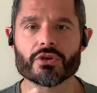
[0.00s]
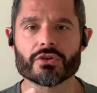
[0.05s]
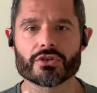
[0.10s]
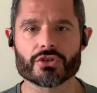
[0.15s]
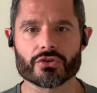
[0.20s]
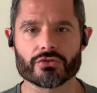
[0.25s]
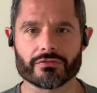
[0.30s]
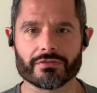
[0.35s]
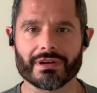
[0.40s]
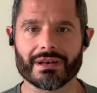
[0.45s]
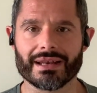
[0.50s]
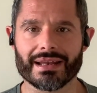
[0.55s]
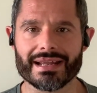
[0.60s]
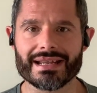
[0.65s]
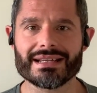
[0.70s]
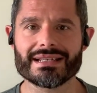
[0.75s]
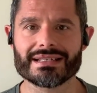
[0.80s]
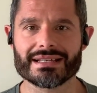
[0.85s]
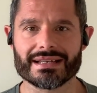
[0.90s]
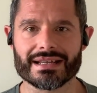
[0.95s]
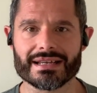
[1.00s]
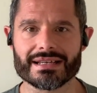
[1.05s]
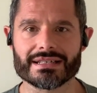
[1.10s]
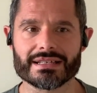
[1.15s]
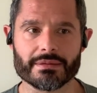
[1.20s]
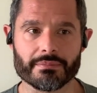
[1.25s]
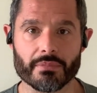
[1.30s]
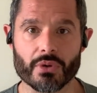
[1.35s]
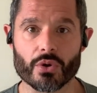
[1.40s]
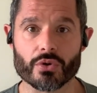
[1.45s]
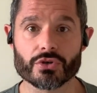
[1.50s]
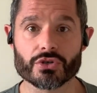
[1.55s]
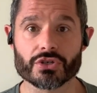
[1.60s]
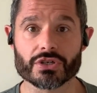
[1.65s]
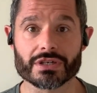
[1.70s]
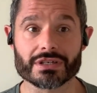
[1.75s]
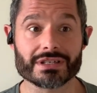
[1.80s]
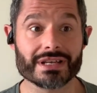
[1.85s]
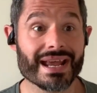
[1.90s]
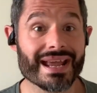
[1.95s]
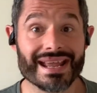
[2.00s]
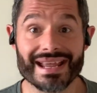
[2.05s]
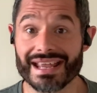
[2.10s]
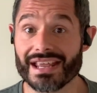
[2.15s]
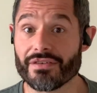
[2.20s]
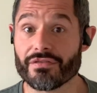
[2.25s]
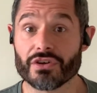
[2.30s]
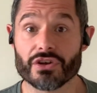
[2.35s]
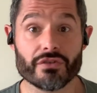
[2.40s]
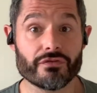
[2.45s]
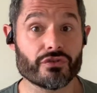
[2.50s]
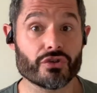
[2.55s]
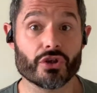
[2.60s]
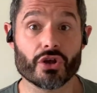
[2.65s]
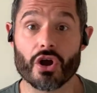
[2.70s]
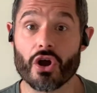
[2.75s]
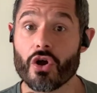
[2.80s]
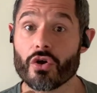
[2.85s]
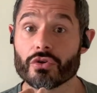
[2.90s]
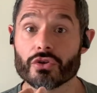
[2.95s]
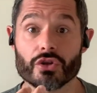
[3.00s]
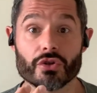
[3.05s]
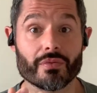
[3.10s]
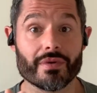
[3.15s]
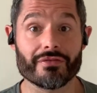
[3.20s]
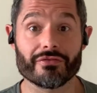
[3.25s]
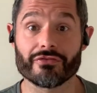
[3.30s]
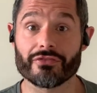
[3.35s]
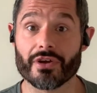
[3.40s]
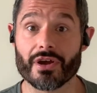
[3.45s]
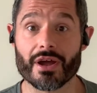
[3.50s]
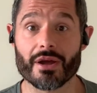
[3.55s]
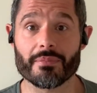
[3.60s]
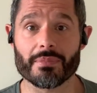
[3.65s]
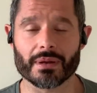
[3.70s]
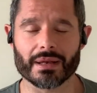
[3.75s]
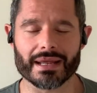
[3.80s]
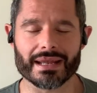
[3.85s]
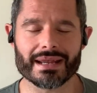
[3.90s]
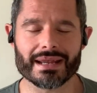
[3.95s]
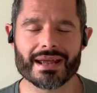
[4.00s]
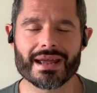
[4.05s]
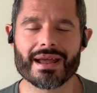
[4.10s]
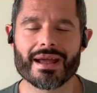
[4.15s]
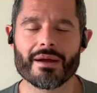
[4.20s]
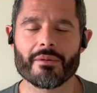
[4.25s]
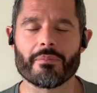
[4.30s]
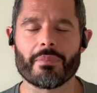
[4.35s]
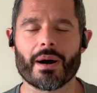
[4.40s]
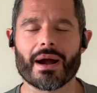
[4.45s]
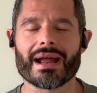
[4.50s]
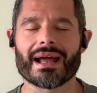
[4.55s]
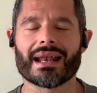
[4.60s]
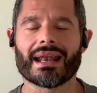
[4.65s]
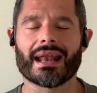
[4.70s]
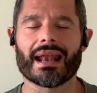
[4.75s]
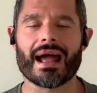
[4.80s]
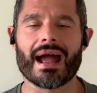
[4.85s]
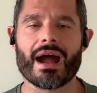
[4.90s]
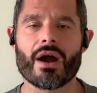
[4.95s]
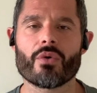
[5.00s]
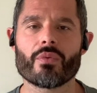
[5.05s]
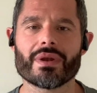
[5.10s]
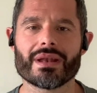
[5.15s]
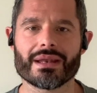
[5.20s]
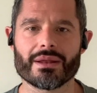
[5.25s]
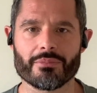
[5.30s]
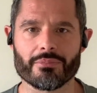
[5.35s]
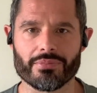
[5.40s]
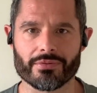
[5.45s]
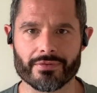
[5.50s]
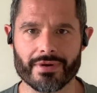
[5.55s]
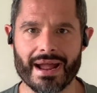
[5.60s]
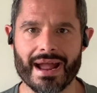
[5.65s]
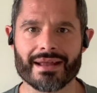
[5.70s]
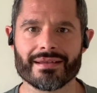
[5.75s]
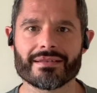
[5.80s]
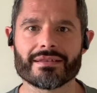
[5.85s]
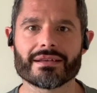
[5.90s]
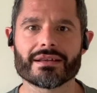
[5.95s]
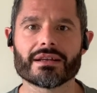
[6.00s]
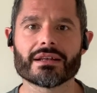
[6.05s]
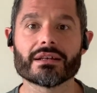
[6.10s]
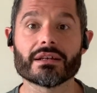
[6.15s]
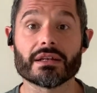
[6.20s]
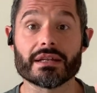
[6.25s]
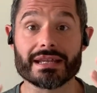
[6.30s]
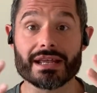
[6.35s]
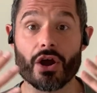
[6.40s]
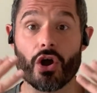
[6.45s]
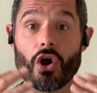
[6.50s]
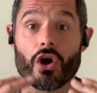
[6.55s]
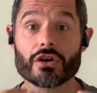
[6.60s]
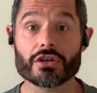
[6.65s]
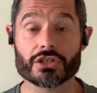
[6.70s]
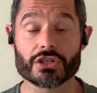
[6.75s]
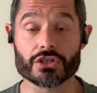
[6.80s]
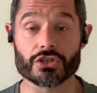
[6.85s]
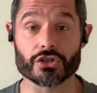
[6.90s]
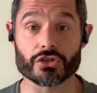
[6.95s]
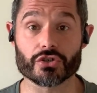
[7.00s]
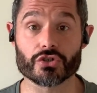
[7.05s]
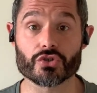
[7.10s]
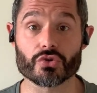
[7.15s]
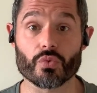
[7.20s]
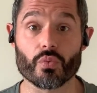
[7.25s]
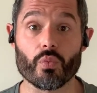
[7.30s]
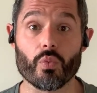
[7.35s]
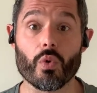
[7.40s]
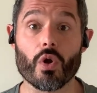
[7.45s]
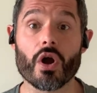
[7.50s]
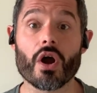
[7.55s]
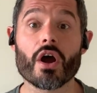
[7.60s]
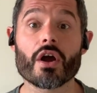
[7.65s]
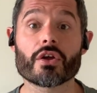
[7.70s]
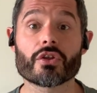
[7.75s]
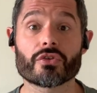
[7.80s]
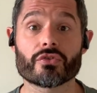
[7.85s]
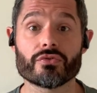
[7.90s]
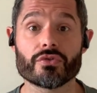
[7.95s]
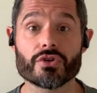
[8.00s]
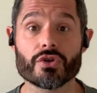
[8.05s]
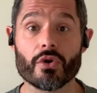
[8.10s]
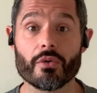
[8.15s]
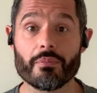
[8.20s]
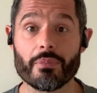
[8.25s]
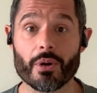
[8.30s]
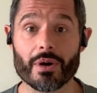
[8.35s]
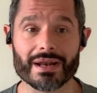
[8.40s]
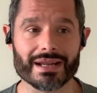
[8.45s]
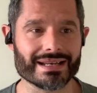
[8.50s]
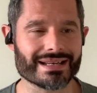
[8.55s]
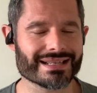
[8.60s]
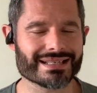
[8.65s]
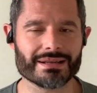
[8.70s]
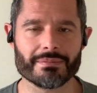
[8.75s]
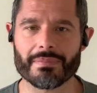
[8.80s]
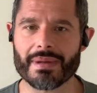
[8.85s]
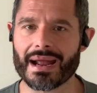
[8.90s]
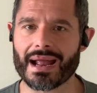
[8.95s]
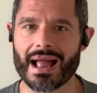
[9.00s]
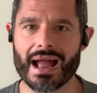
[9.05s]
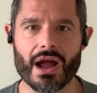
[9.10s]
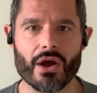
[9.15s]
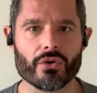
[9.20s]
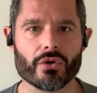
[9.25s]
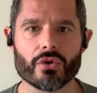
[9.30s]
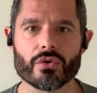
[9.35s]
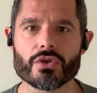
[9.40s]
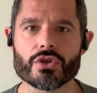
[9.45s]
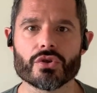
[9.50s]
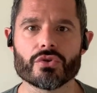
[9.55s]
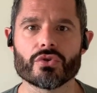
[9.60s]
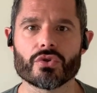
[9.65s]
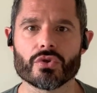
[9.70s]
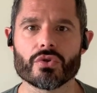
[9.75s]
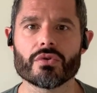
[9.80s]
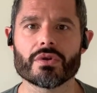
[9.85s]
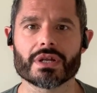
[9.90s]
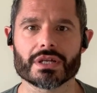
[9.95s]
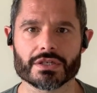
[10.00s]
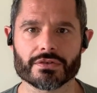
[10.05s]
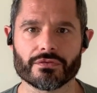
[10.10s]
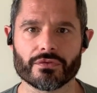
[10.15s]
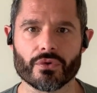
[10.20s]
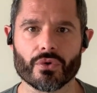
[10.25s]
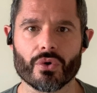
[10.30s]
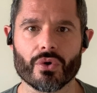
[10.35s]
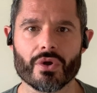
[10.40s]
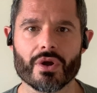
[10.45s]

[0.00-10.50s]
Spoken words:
you to release these emotions, even if you can't do it verbally, by allowing the breath, the oxygen, to work through your body. It doesn't matter how long you do this for.